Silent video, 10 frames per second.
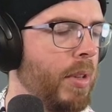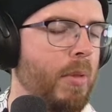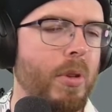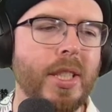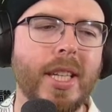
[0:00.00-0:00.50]

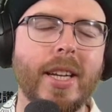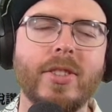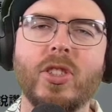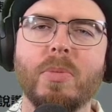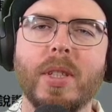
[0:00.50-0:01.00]
What is that
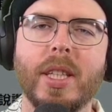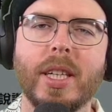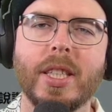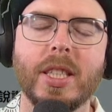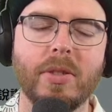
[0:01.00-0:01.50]
instrument there?
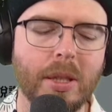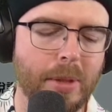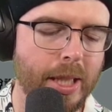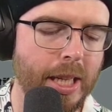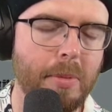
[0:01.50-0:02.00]
Can someone give
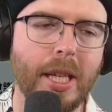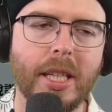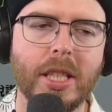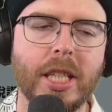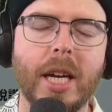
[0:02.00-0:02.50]
me the name of that in
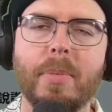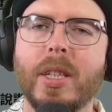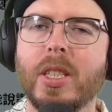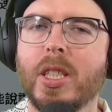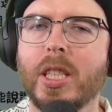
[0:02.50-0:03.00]
the chat,
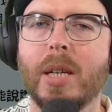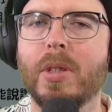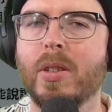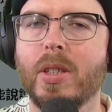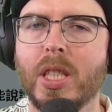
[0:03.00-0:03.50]
please? Because I'm
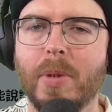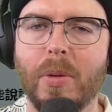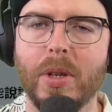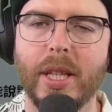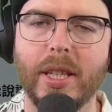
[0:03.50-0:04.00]
curious about
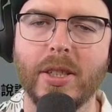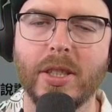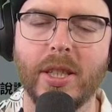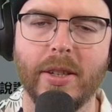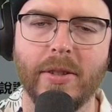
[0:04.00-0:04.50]
what that
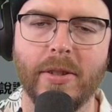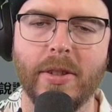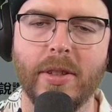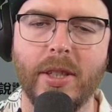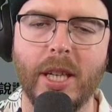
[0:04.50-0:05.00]
is.
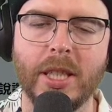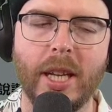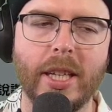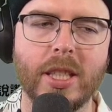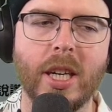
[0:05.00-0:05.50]
Is it
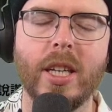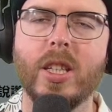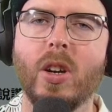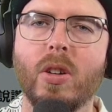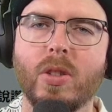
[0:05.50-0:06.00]
like a tiny
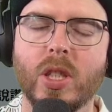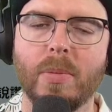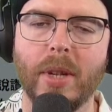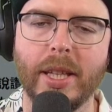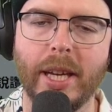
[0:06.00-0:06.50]
gong or
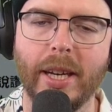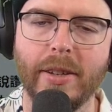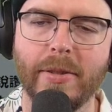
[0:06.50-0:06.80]
something like that?